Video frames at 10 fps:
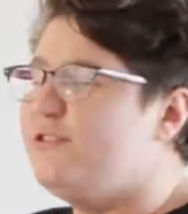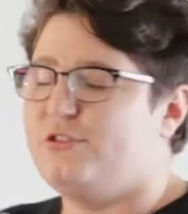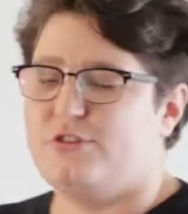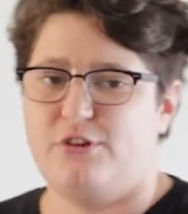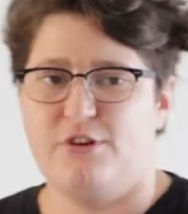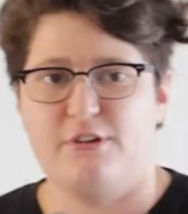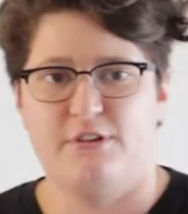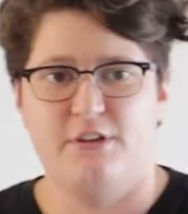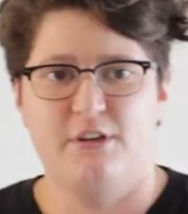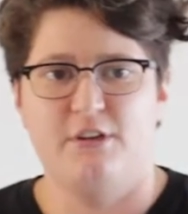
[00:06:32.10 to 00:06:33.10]
versus cure.
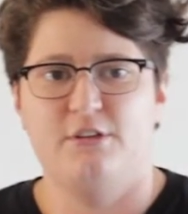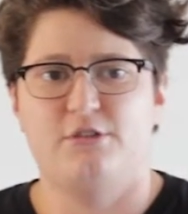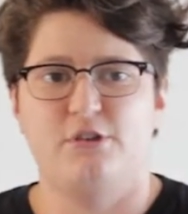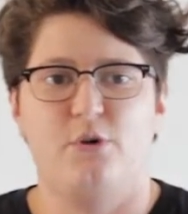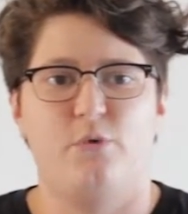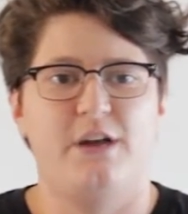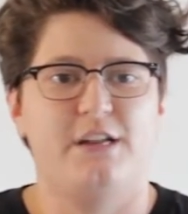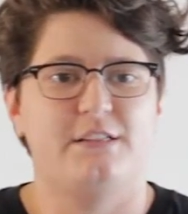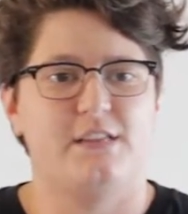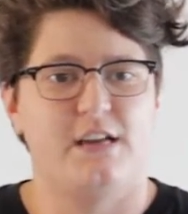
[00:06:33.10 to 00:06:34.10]
So what
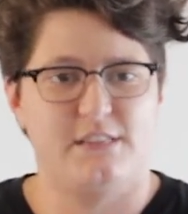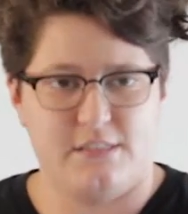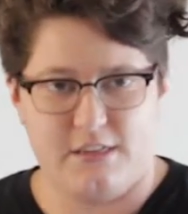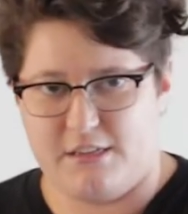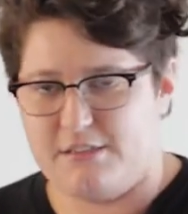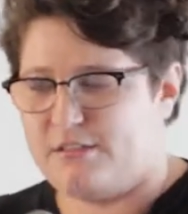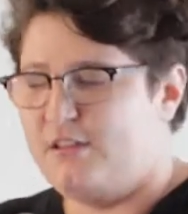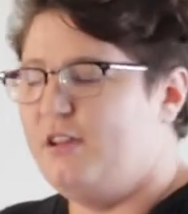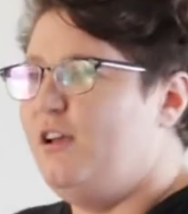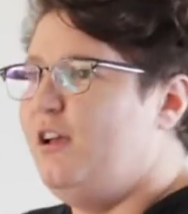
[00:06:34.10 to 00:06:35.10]
it does is,
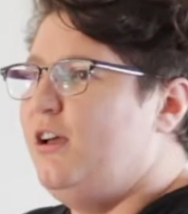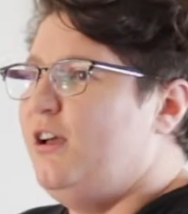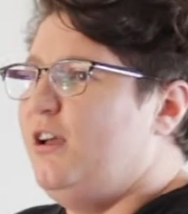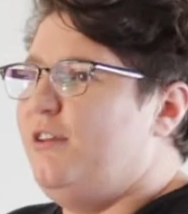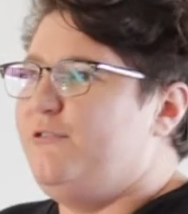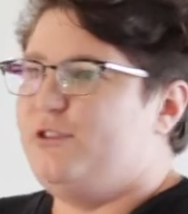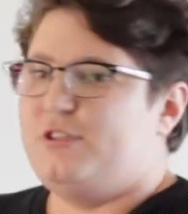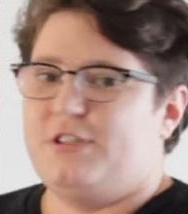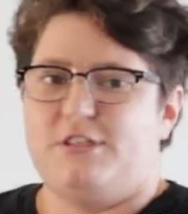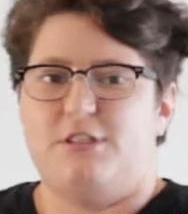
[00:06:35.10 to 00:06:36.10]
if you
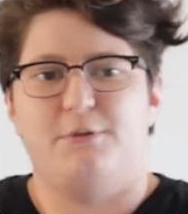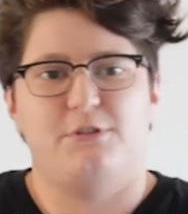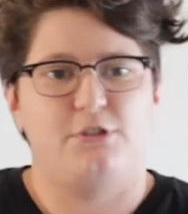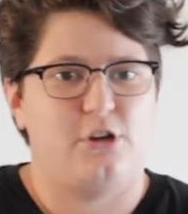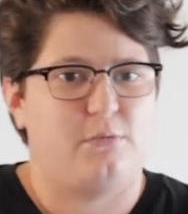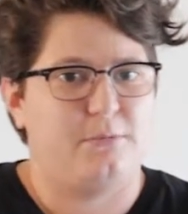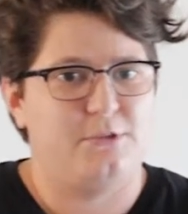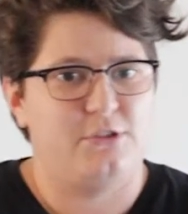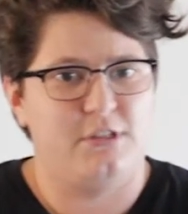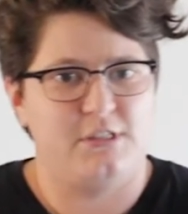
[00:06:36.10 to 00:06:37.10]
see a suspicious job
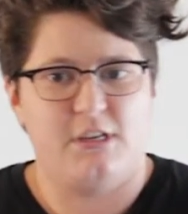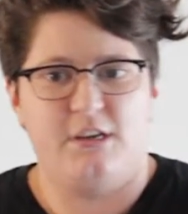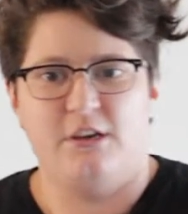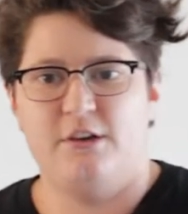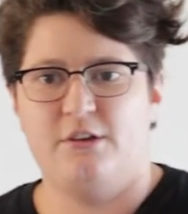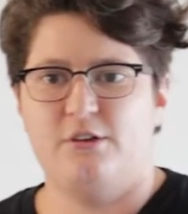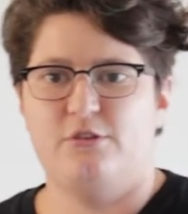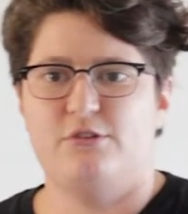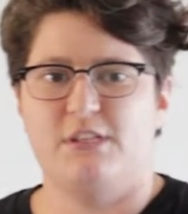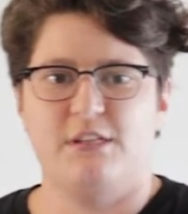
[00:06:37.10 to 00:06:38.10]
opportunity,
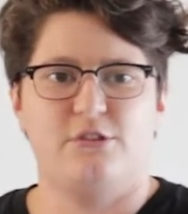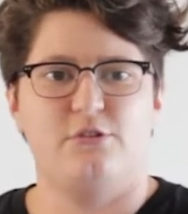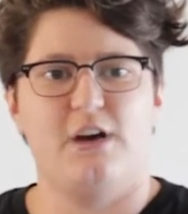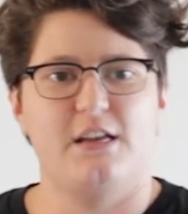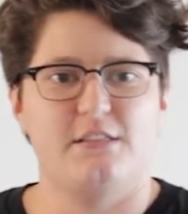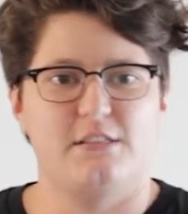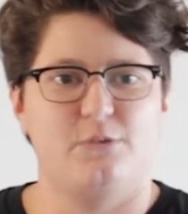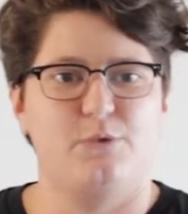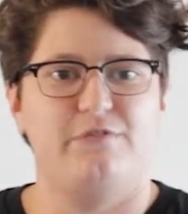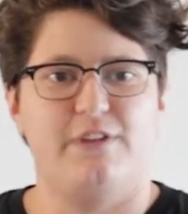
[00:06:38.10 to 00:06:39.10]
you send it to us
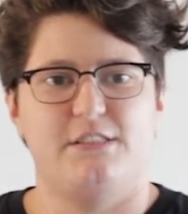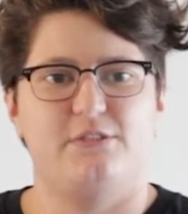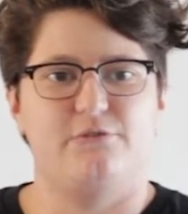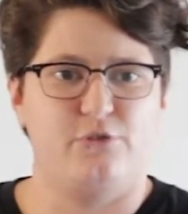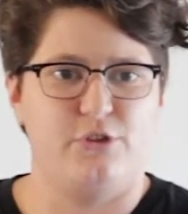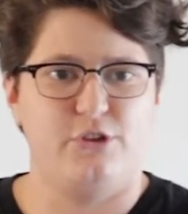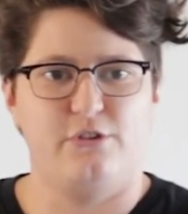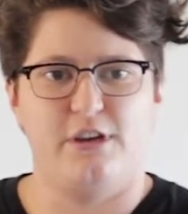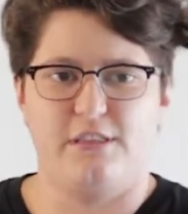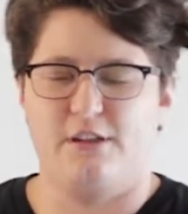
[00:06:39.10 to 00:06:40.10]
and we vet it for
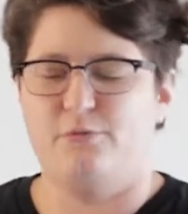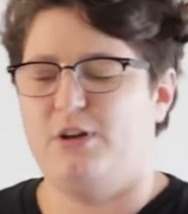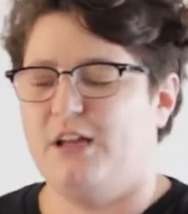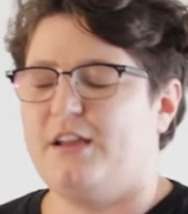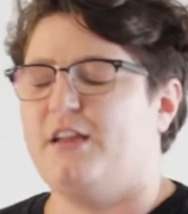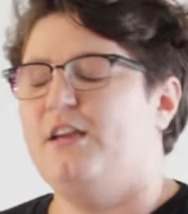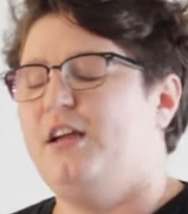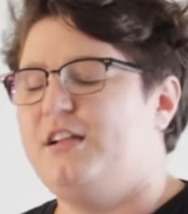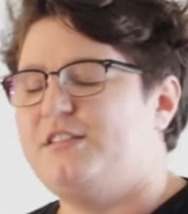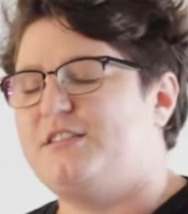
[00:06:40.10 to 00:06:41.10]
you, and then we're like,
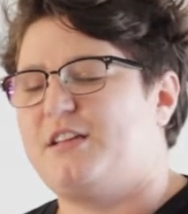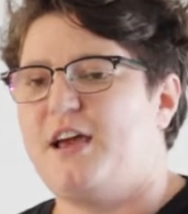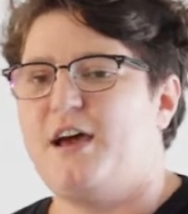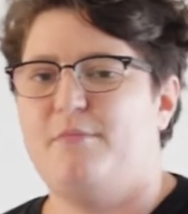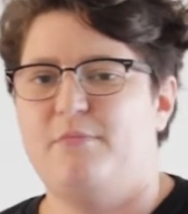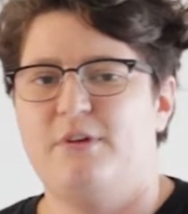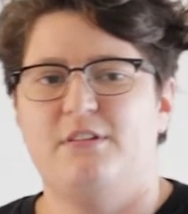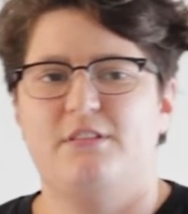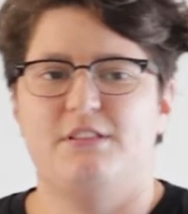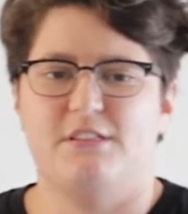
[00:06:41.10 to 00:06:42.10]
it's a scam,
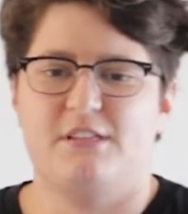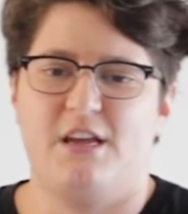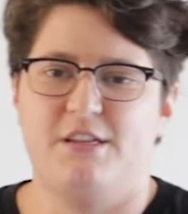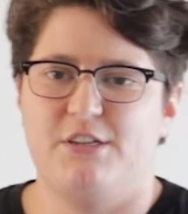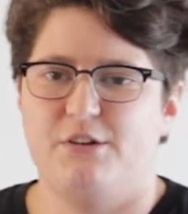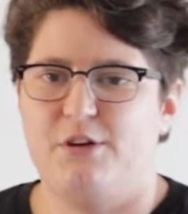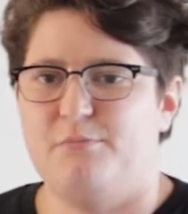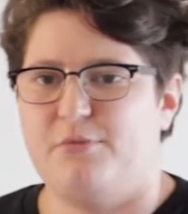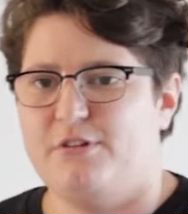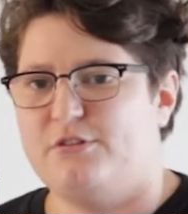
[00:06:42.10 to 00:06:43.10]
this is a Nigerian
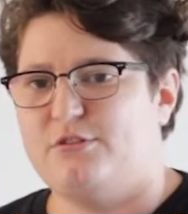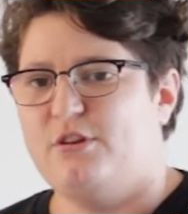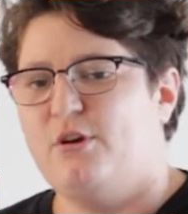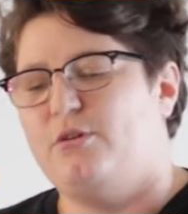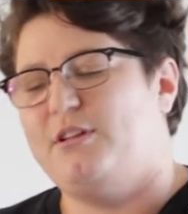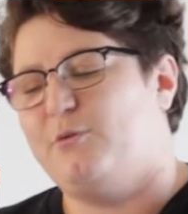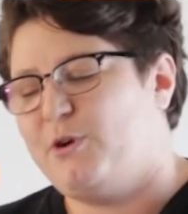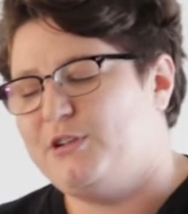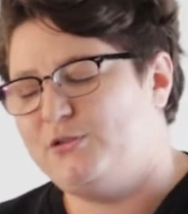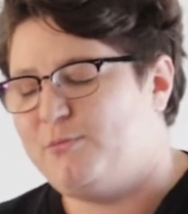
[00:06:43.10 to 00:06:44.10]
prince that
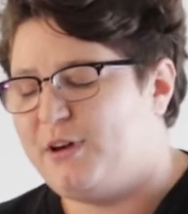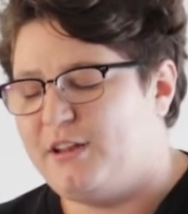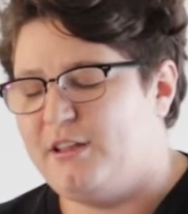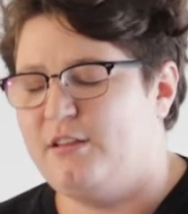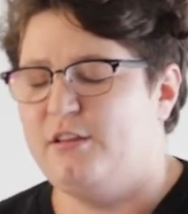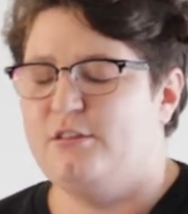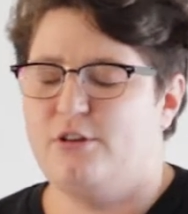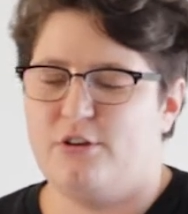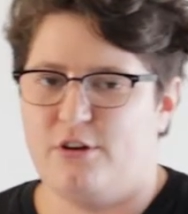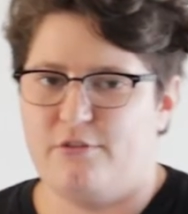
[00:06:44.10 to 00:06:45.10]
wants your money,
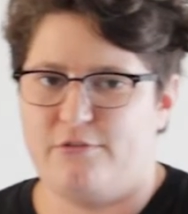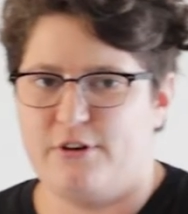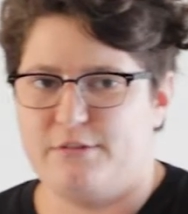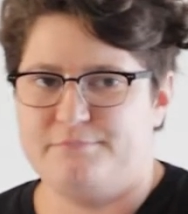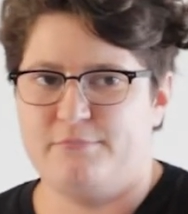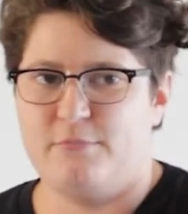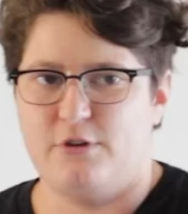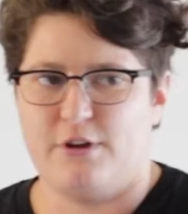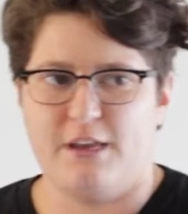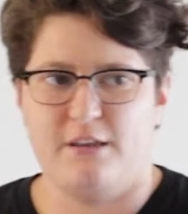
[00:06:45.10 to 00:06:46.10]
don't go for it,
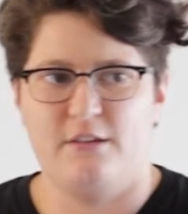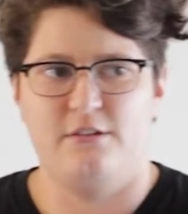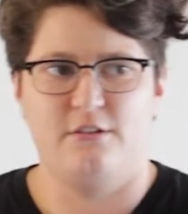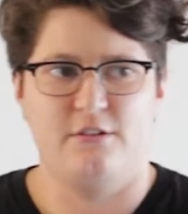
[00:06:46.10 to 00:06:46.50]
okay?